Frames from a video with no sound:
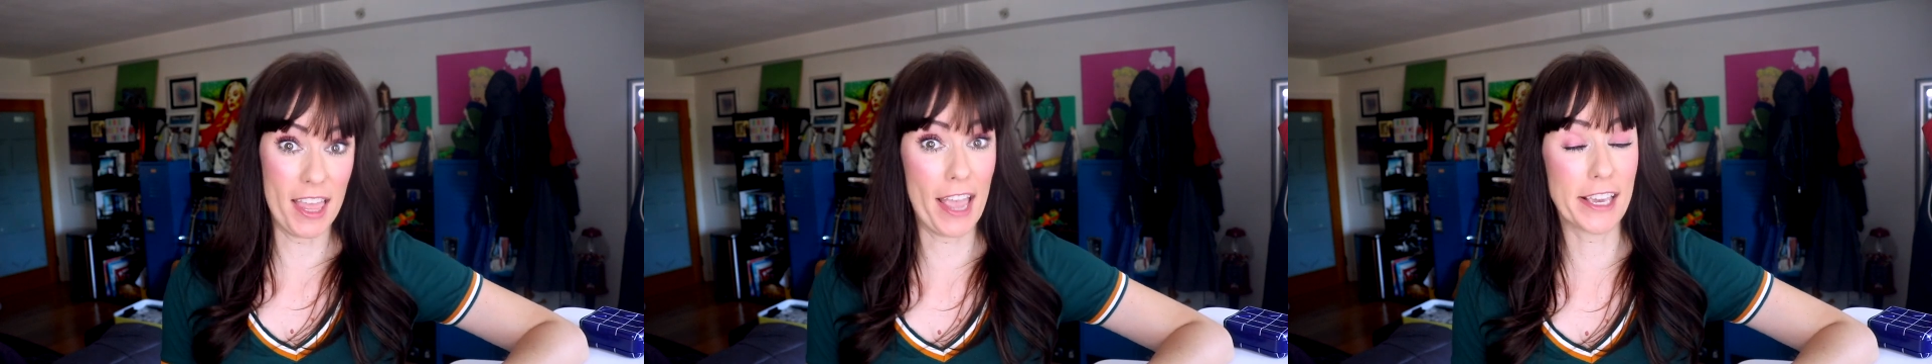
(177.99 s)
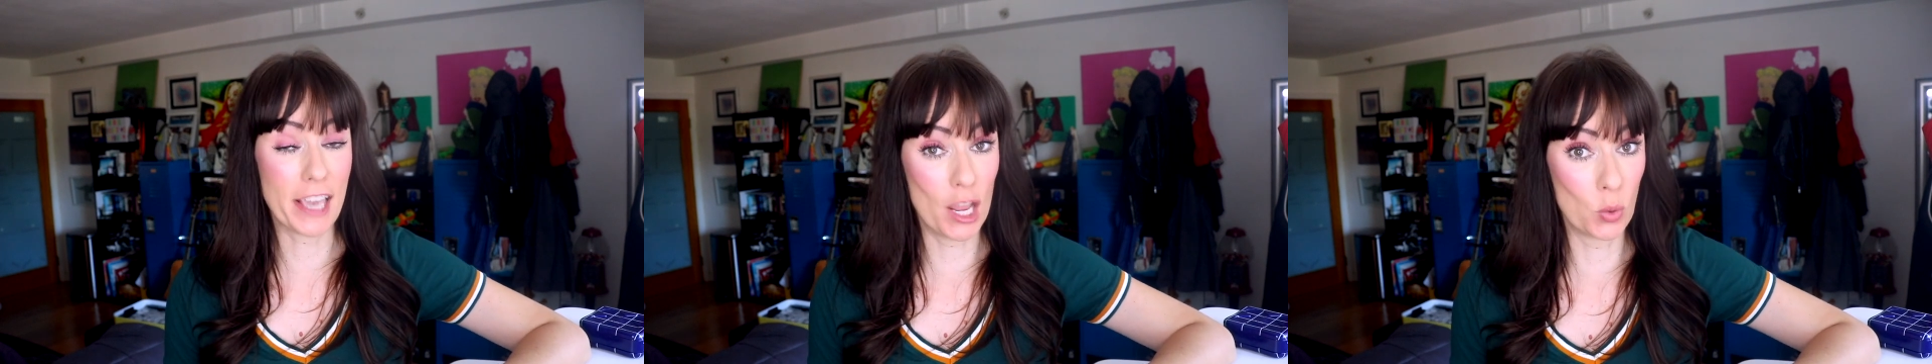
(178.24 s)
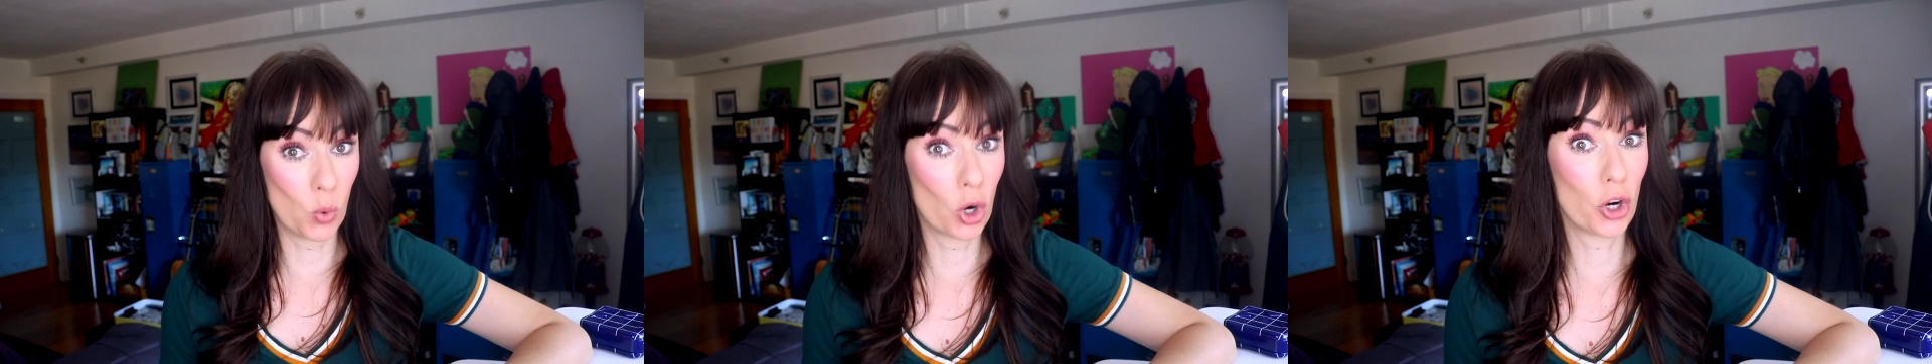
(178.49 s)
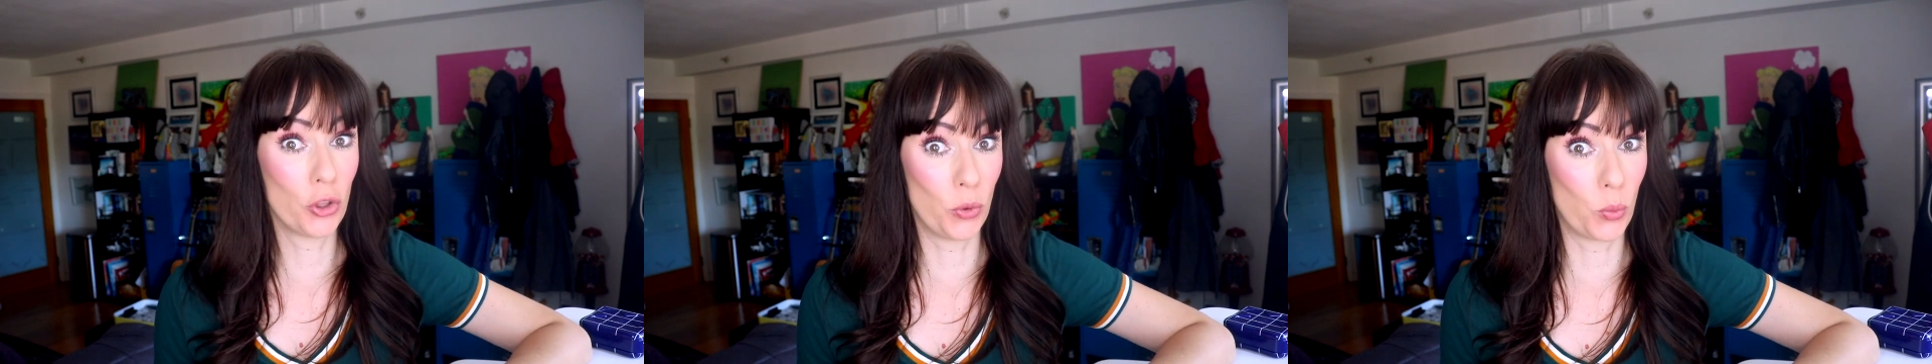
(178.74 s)
Like in
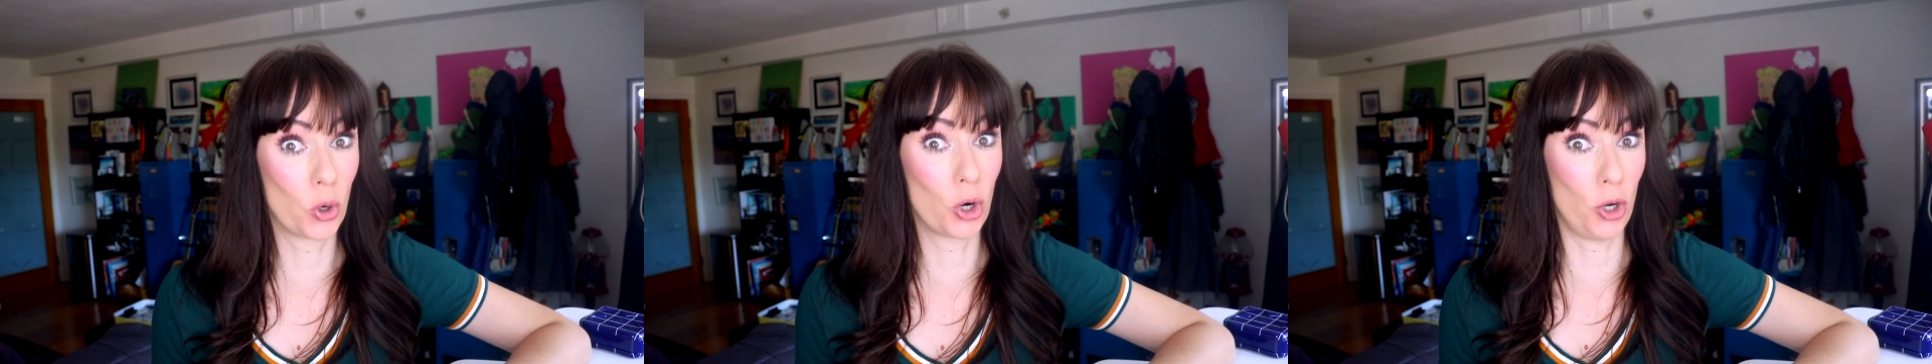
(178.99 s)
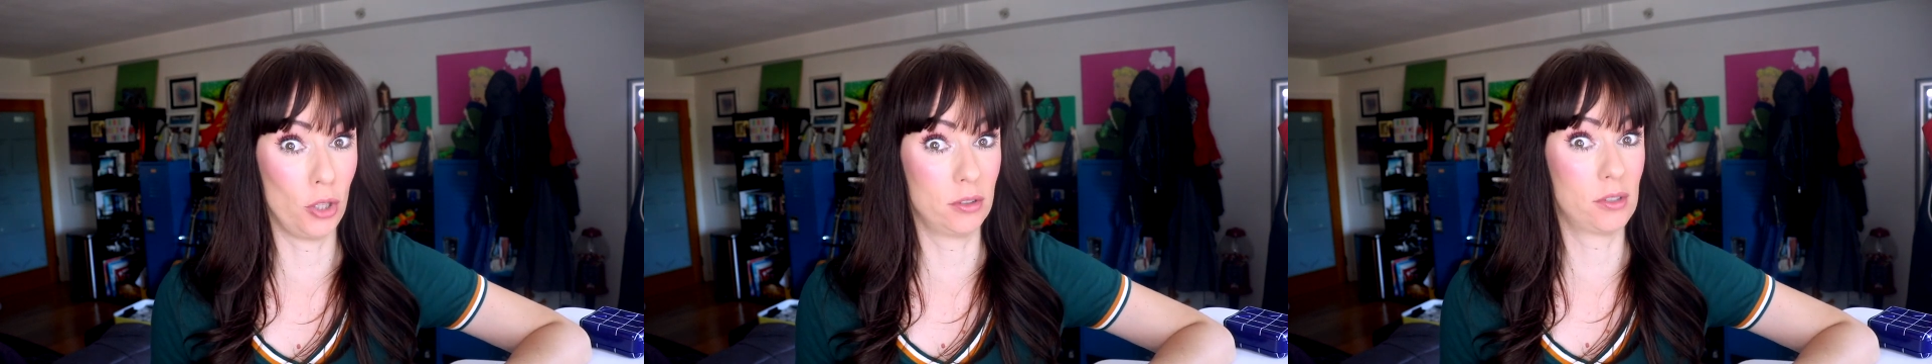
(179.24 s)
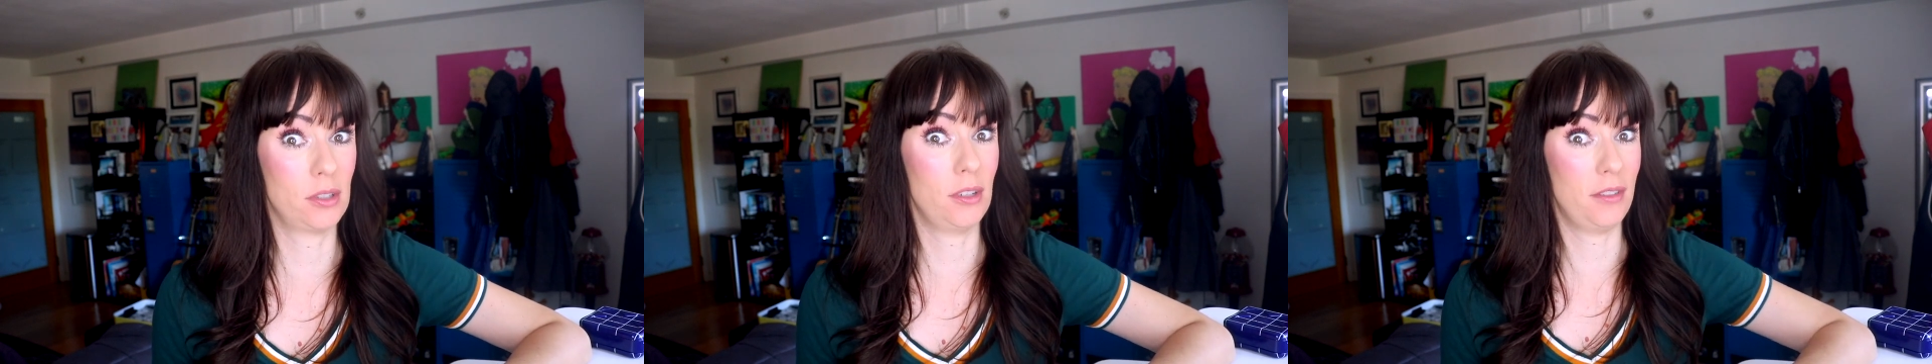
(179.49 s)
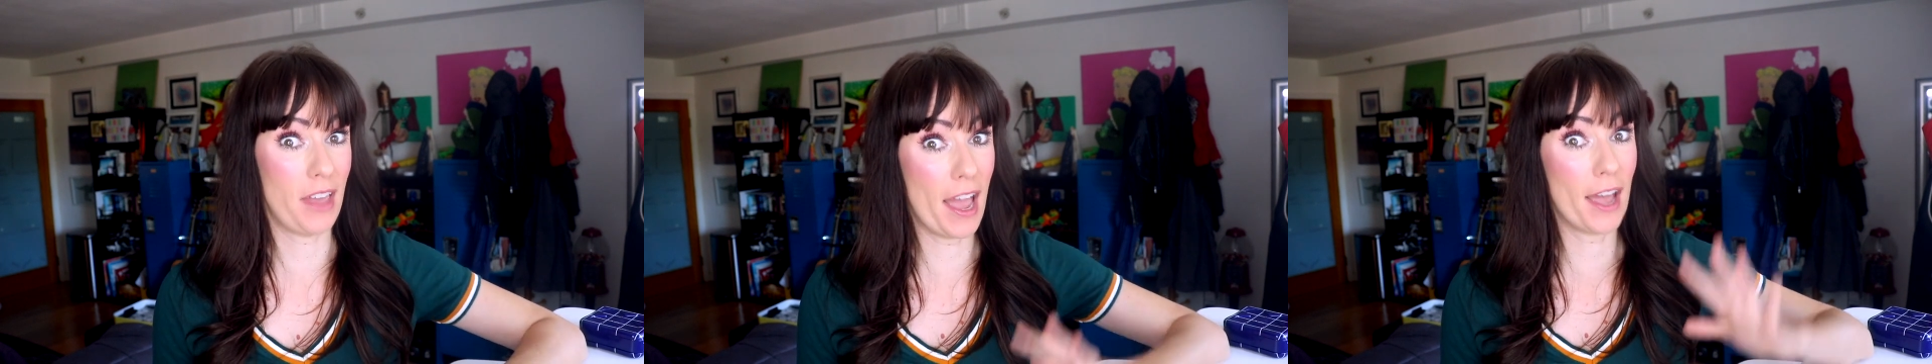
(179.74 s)
War of the Worlds,
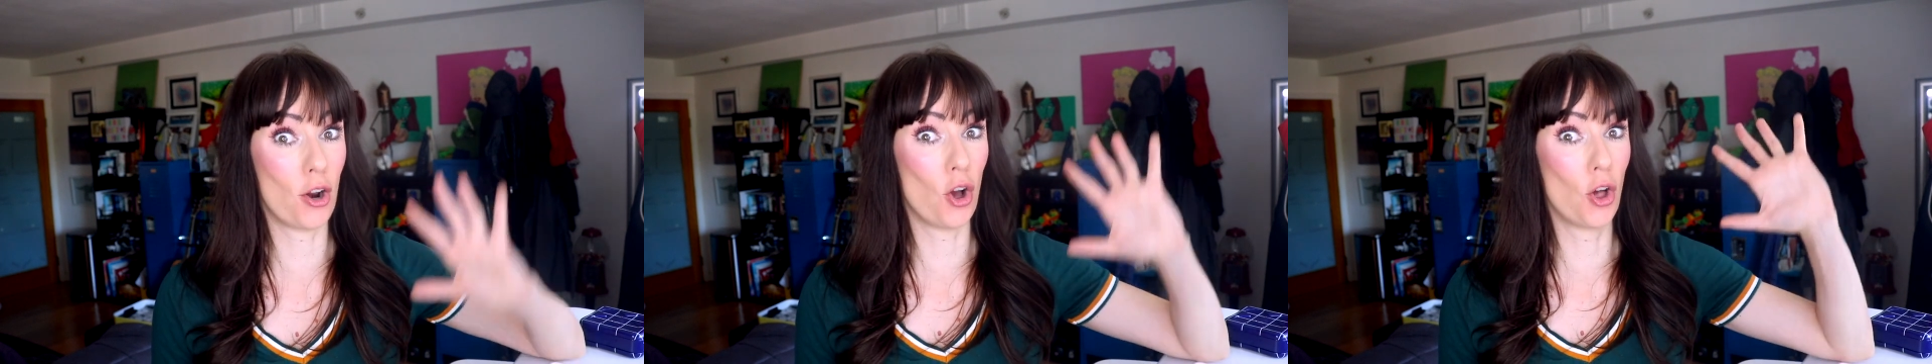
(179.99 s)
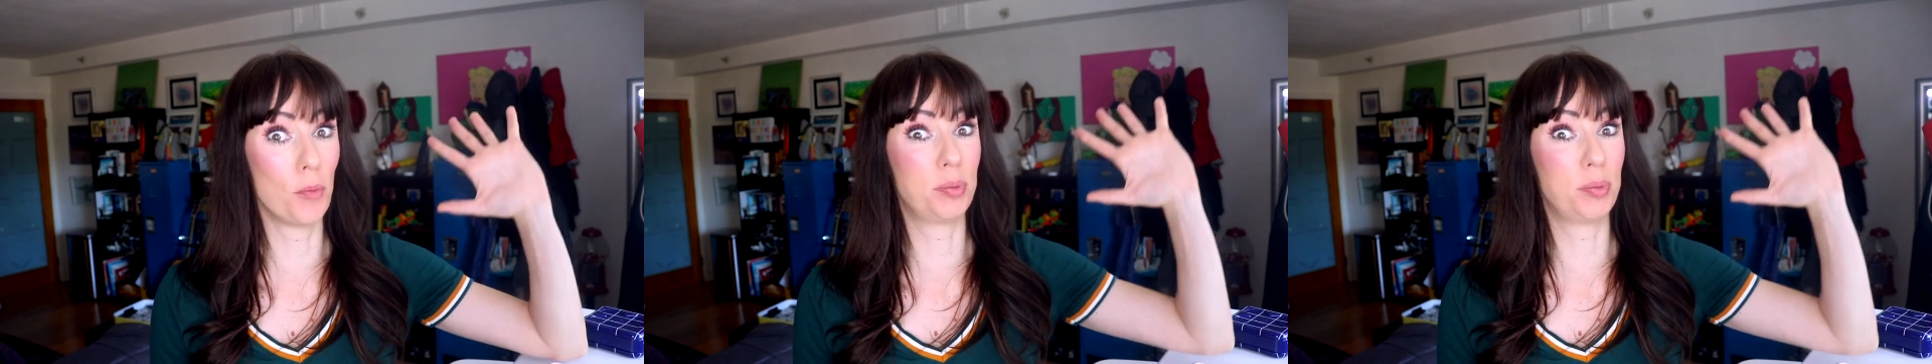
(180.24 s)
that whole